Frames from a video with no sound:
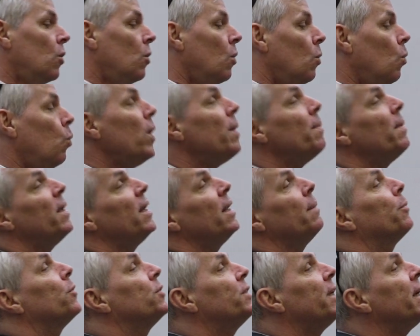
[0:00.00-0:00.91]
women
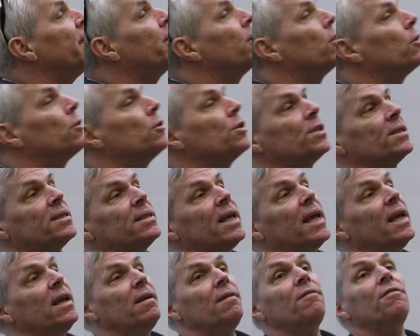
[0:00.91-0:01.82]
in particular
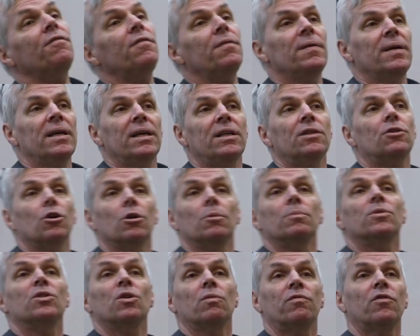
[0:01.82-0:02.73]
save in
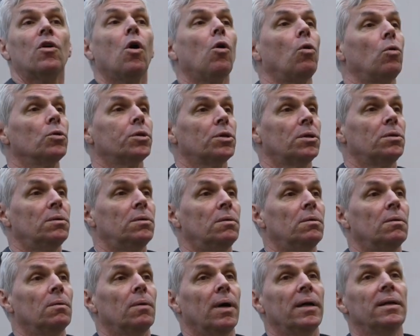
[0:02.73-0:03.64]
terms of gold,
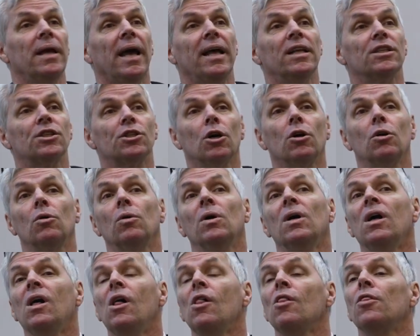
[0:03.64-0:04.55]
right? And
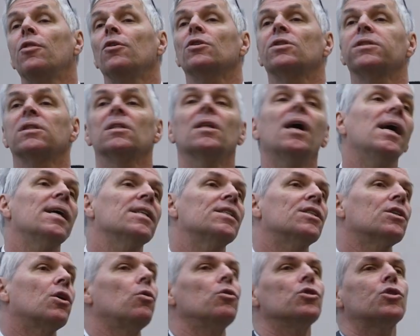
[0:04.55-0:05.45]
so there's
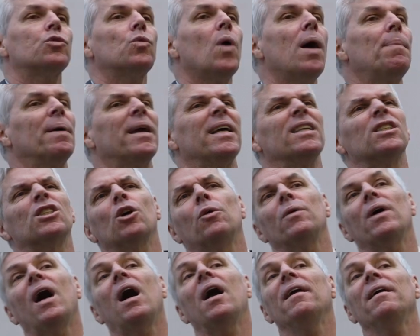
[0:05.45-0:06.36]
lots of gold swapping. And
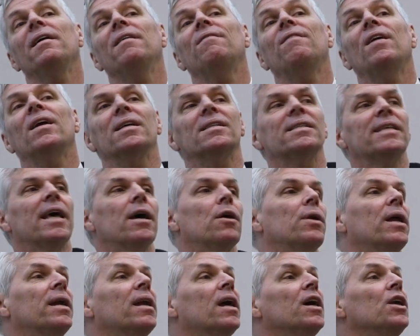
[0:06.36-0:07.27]
so if on a
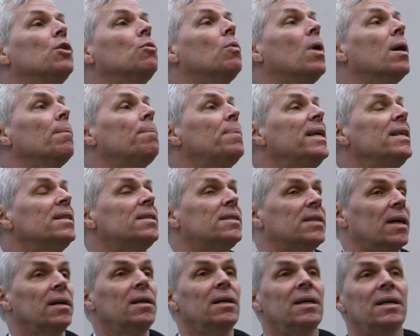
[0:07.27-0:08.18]
Saturday night you want
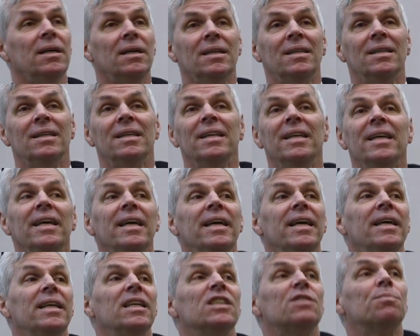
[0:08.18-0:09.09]
pizza,
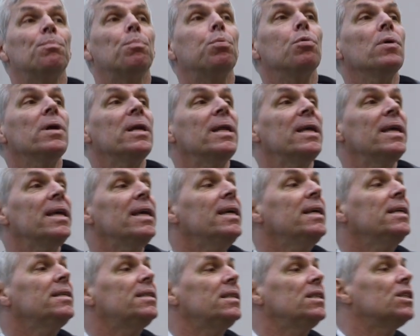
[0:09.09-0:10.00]
it is pretty
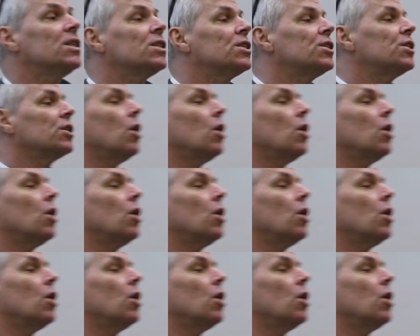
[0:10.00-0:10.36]
easy just to